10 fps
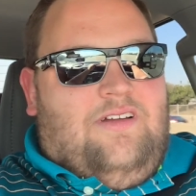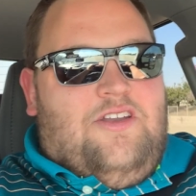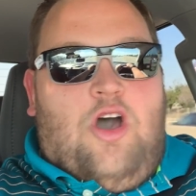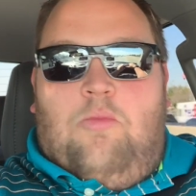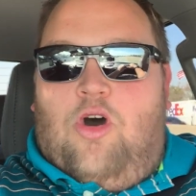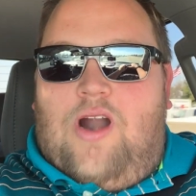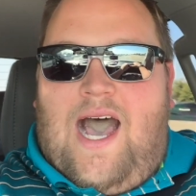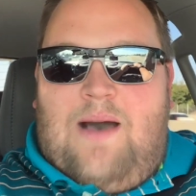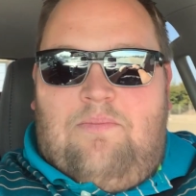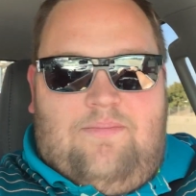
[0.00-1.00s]
No more
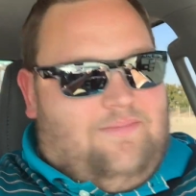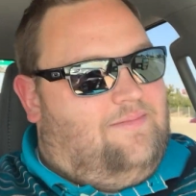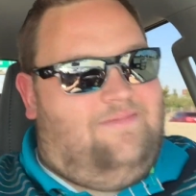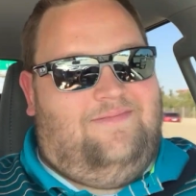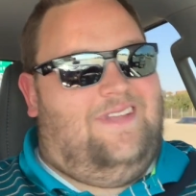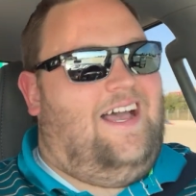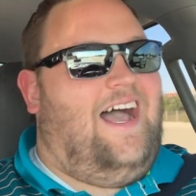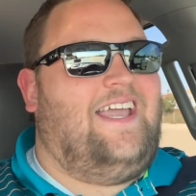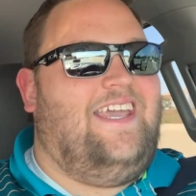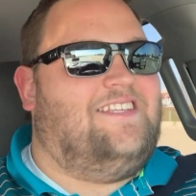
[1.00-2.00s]
hop.
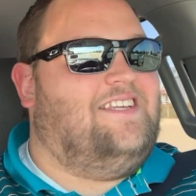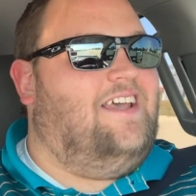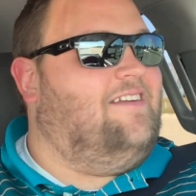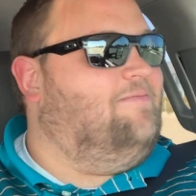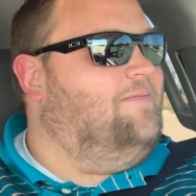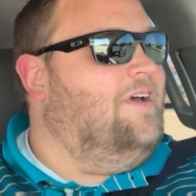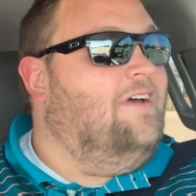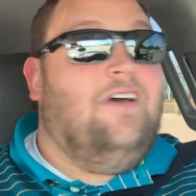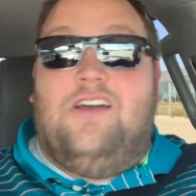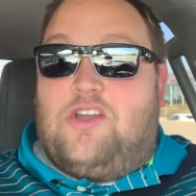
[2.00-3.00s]
I can't say it.
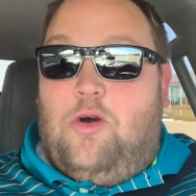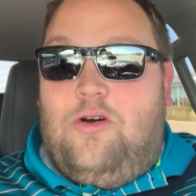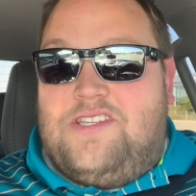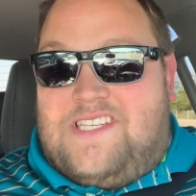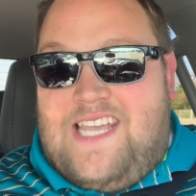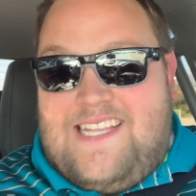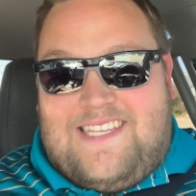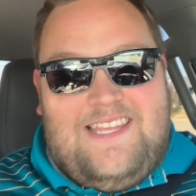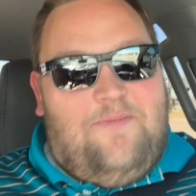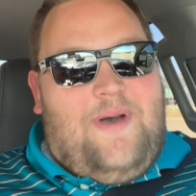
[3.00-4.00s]
Cooled seats
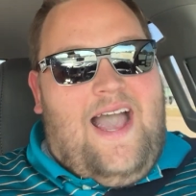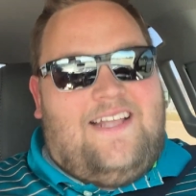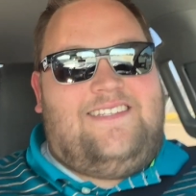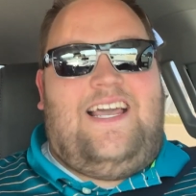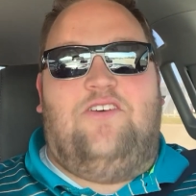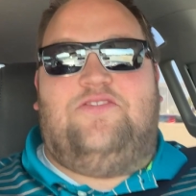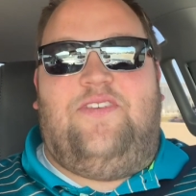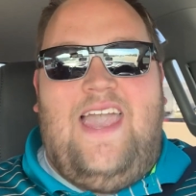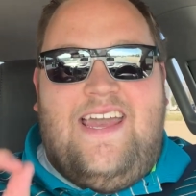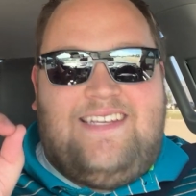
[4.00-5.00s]
in the back sounds
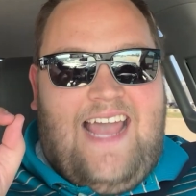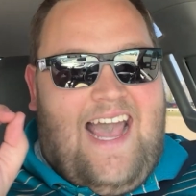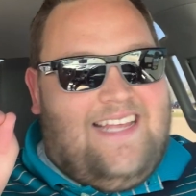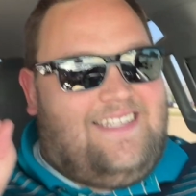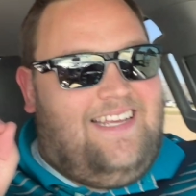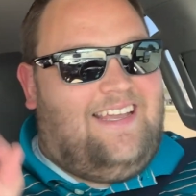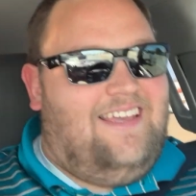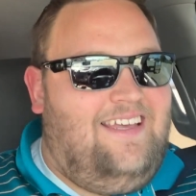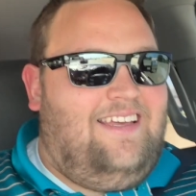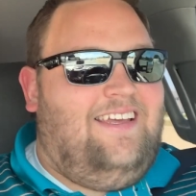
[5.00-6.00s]
fantastic.
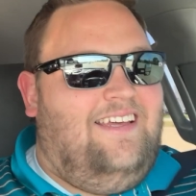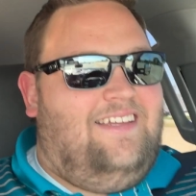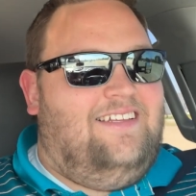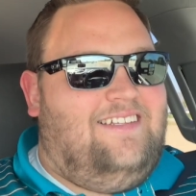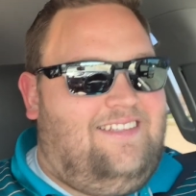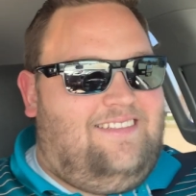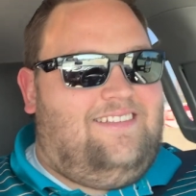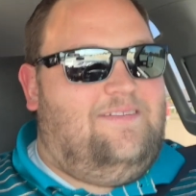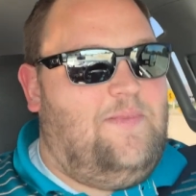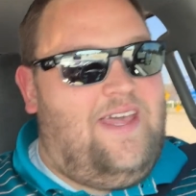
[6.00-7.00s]

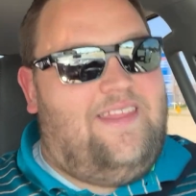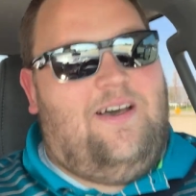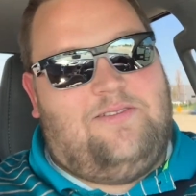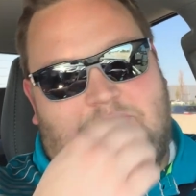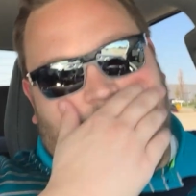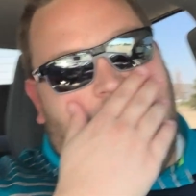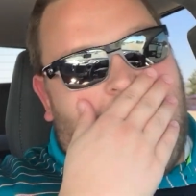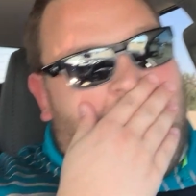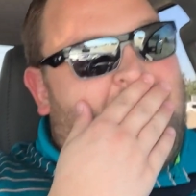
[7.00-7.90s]
Man, that was rough.